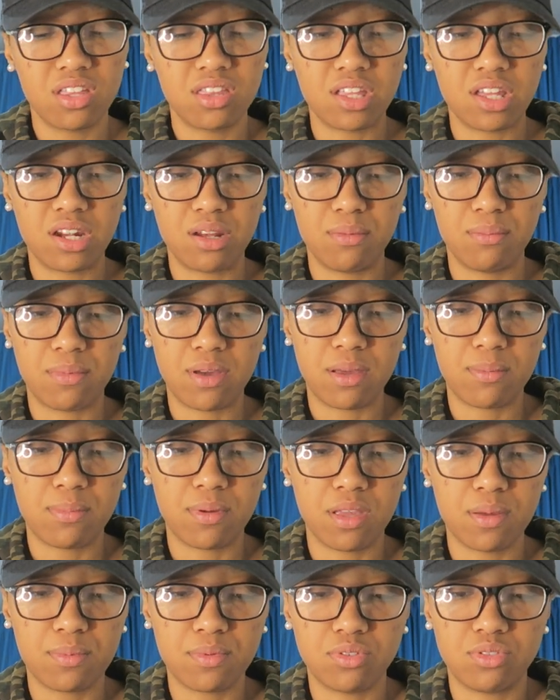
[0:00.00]
that I might
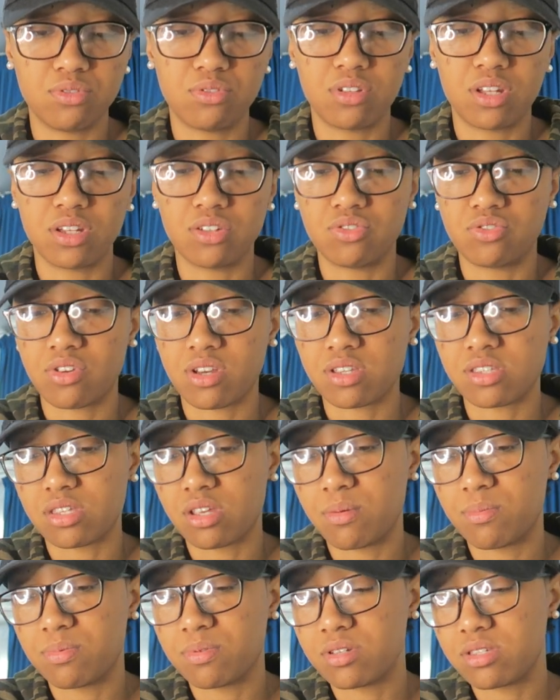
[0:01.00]
be able to like dress
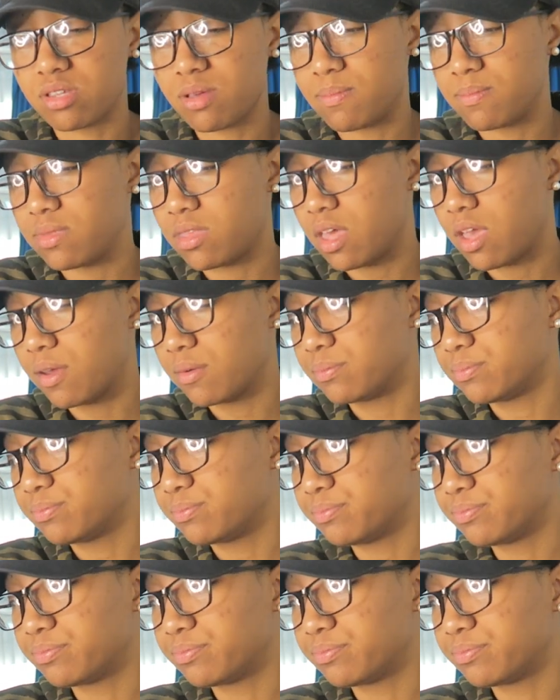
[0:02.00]
up or something.